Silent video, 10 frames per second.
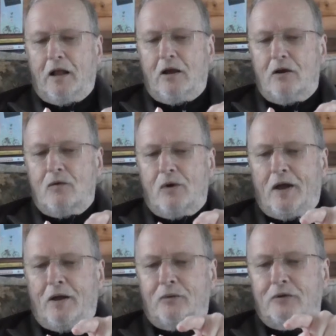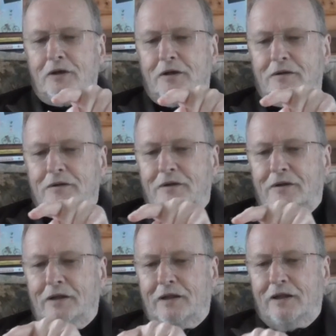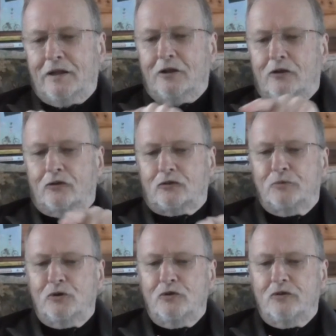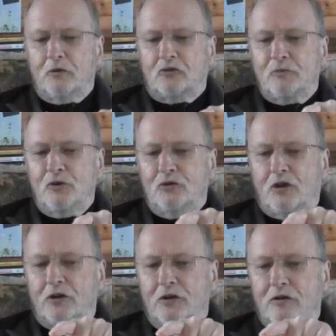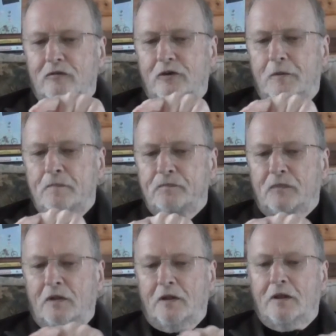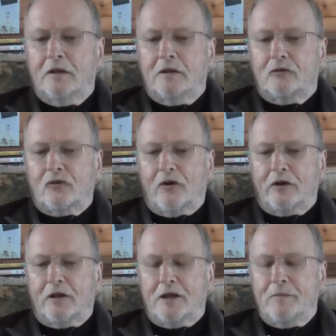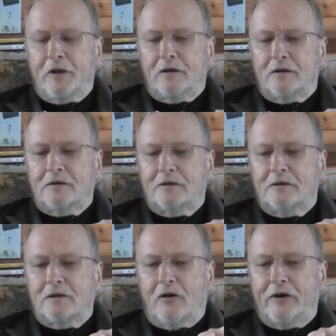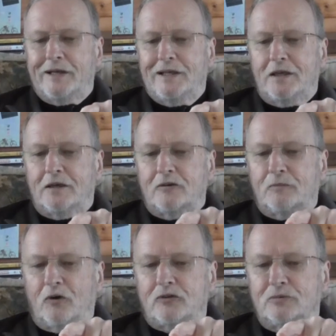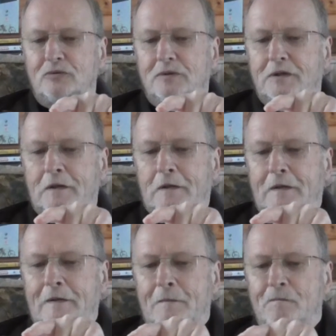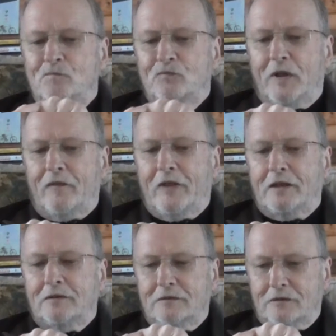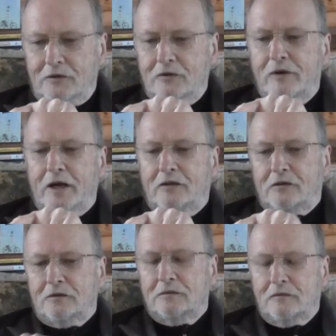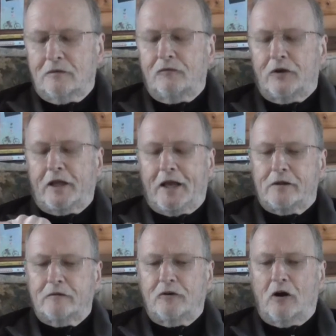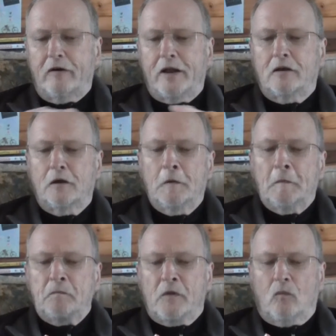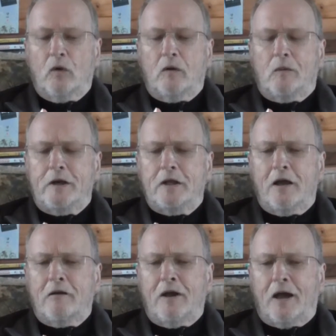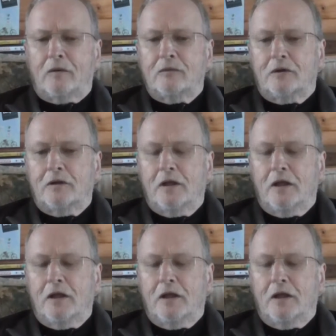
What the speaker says: go round in a smooth curve. Try and keep in a higher gear as possible, and then you're ready to flick out the far end. When you're going round,